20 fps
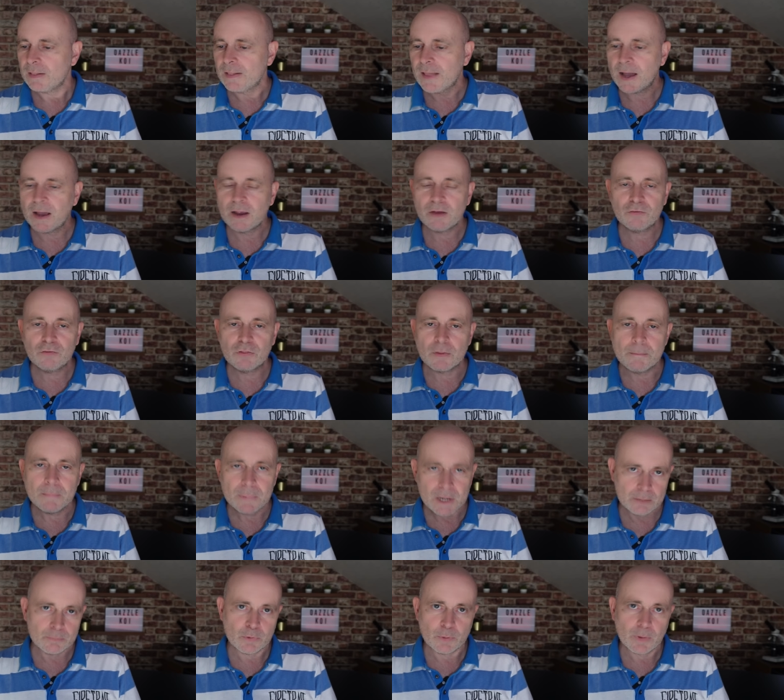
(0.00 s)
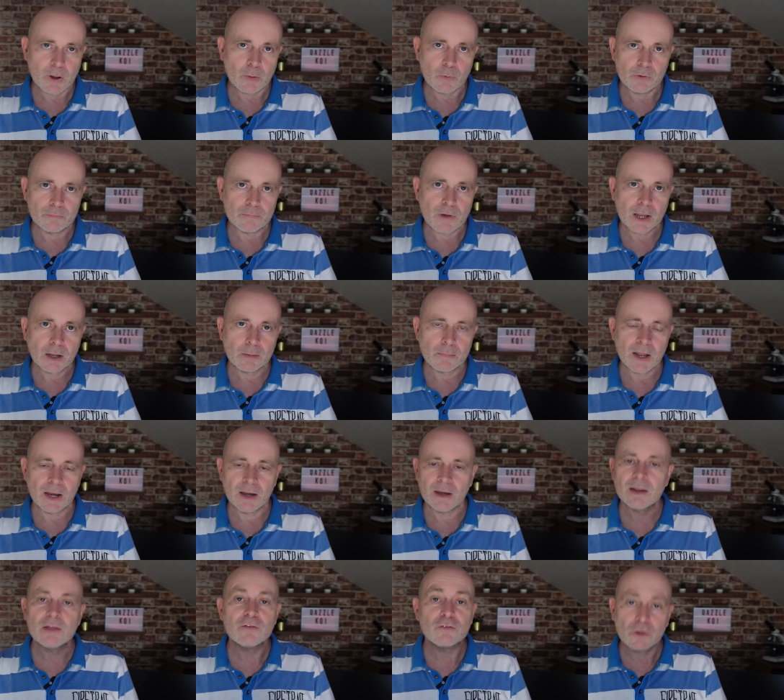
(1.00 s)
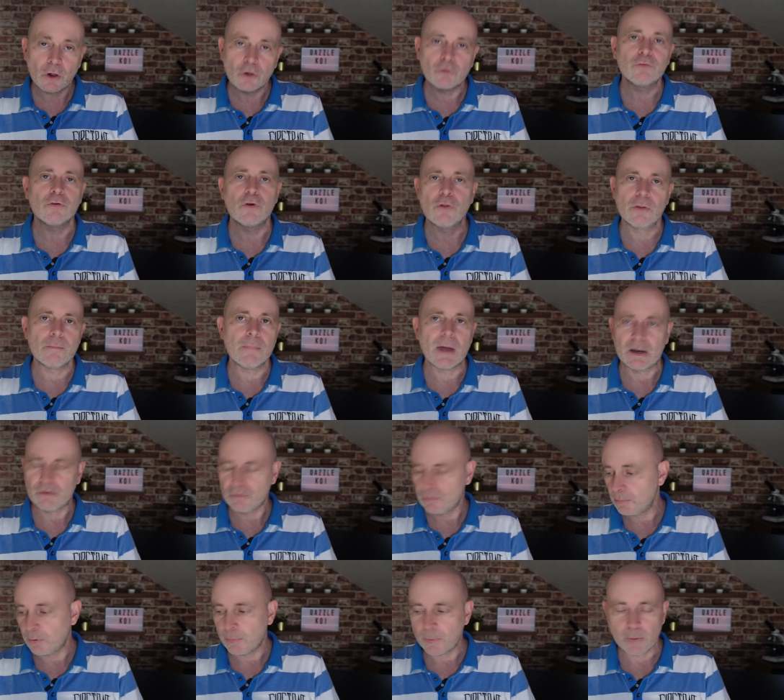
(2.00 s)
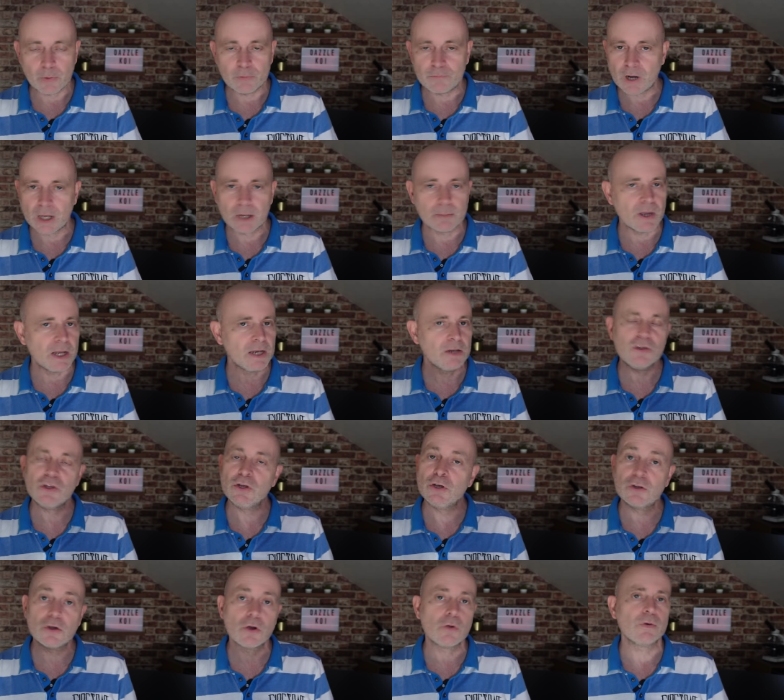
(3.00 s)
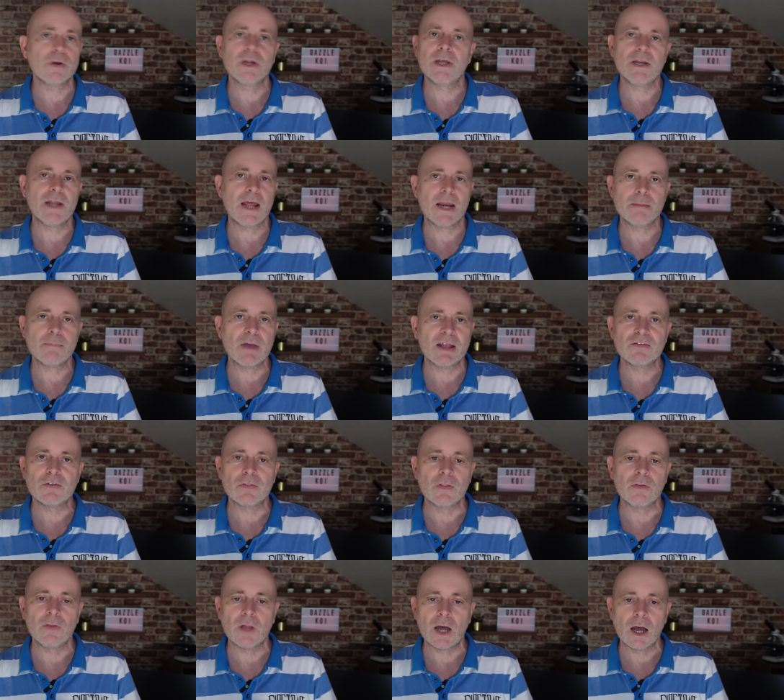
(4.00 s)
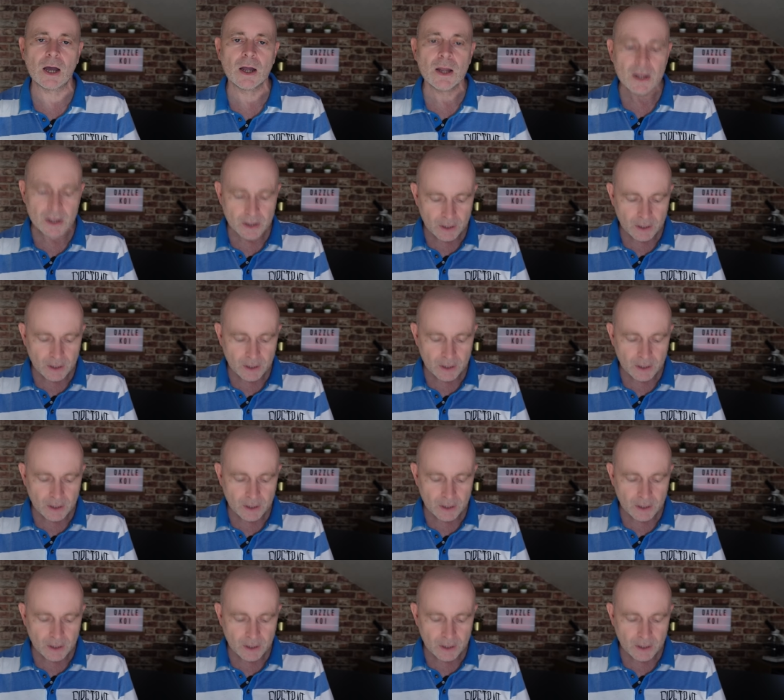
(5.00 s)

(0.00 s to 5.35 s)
That is the minimum I would recommend. It's also the maximum I would recommend. You don't need any better than that.